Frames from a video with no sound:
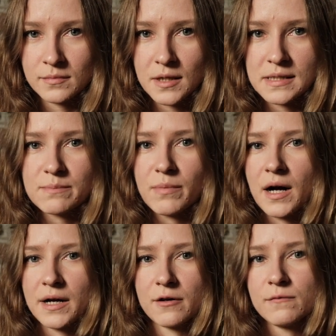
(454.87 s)
in
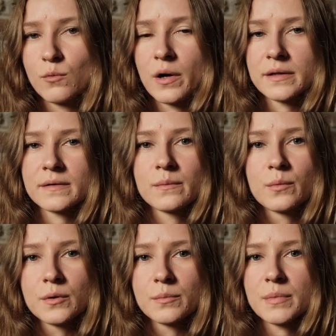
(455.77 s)
spite of what
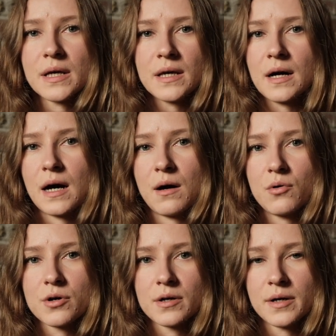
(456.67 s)
will be
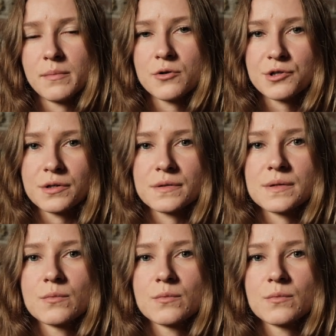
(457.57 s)
our emotions,